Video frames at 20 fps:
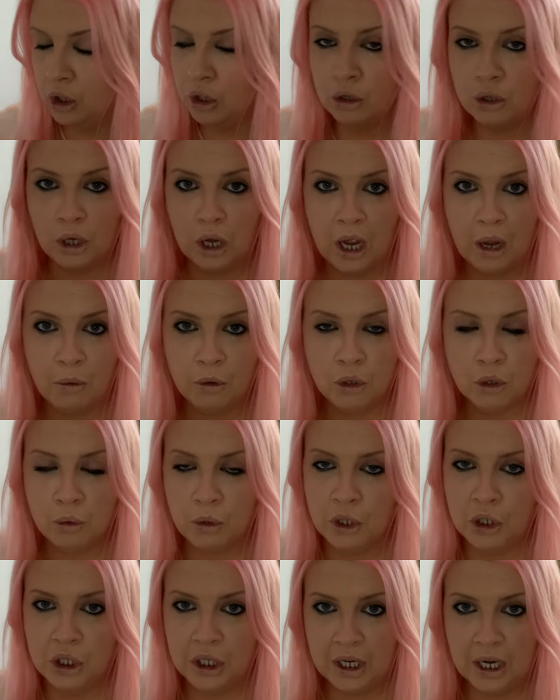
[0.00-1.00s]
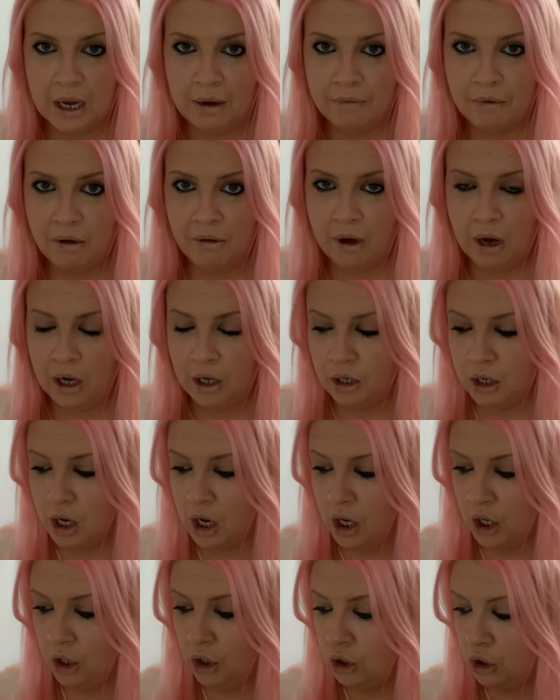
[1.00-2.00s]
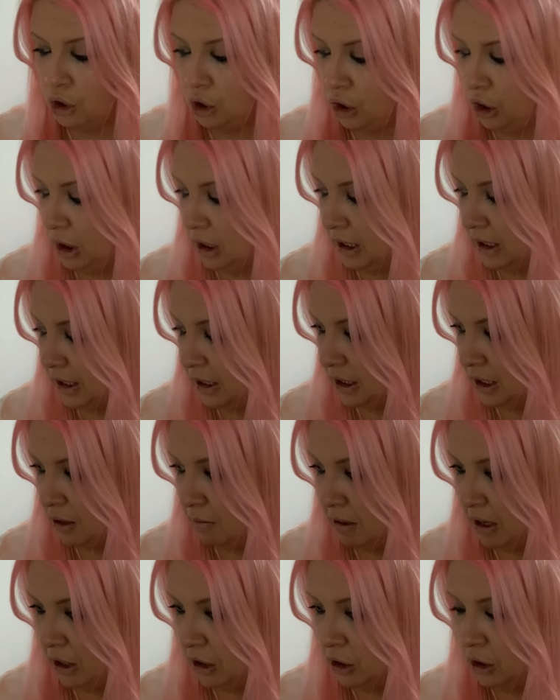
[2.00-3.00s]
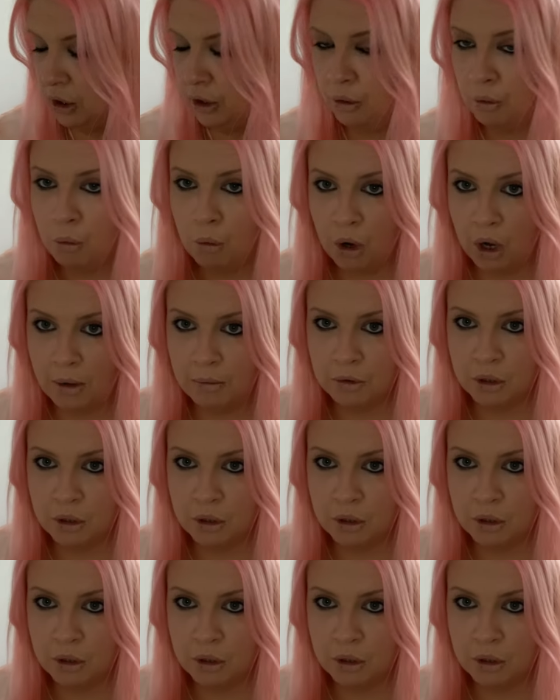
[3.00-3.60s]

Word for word: So I will switch the camera around now so you can see better what I'm